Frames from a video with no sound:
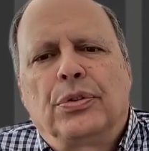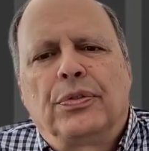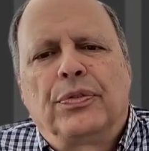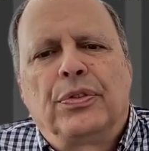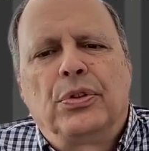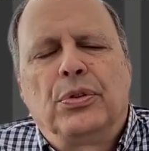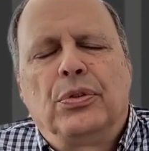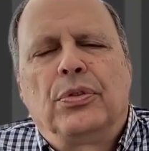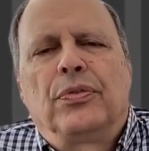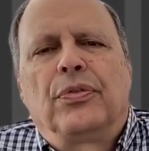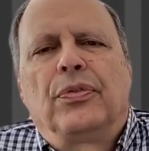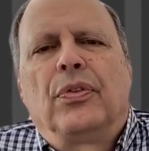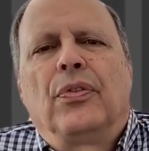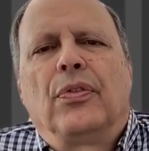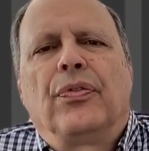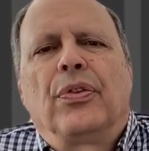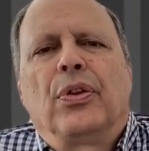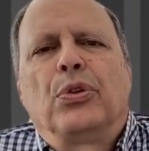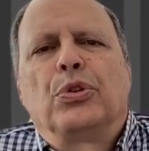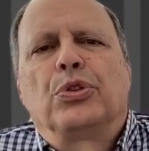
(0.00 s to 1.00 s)
of you,
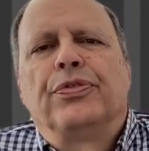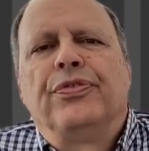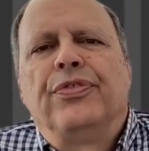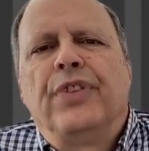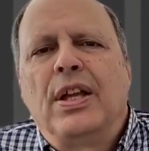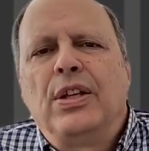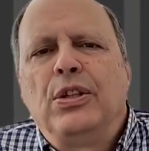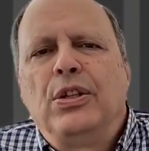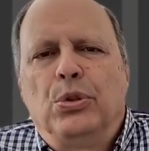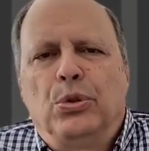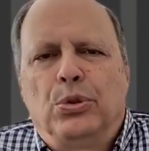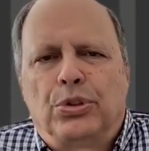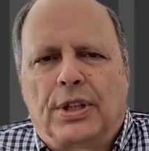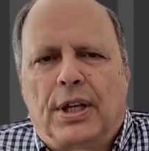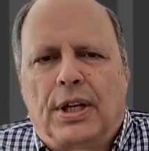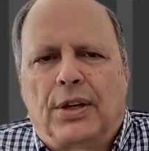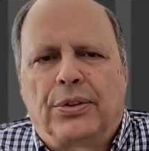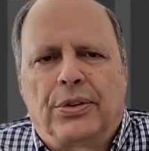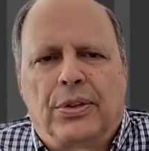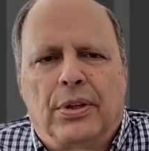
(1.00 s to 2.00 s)
for those venues
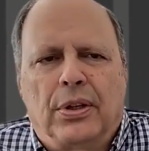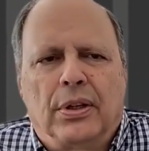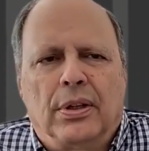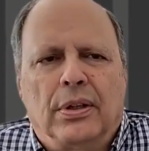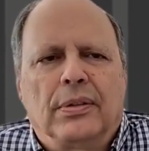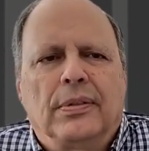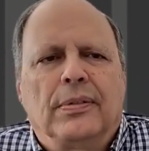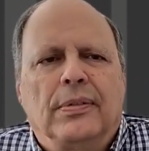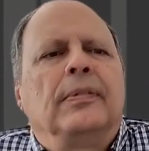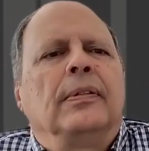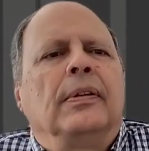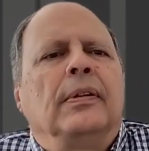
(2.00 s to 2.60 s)
out there